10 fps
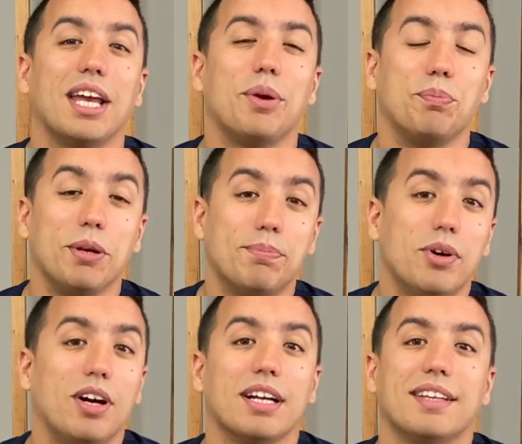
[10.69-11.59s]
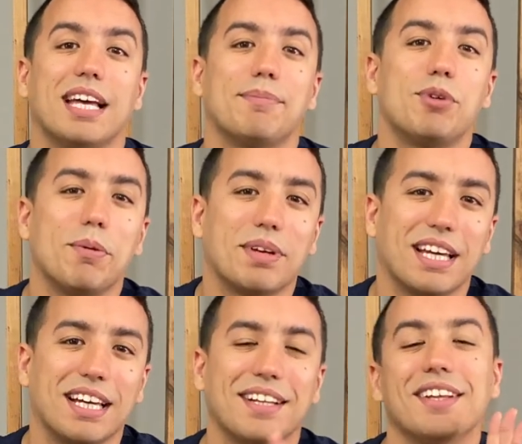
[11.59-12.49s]
repot and
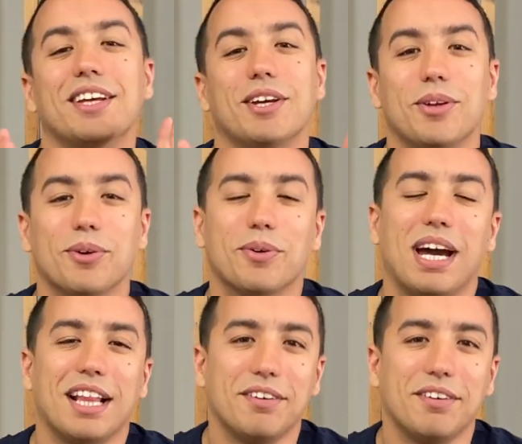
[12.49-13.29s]
propagate your aloe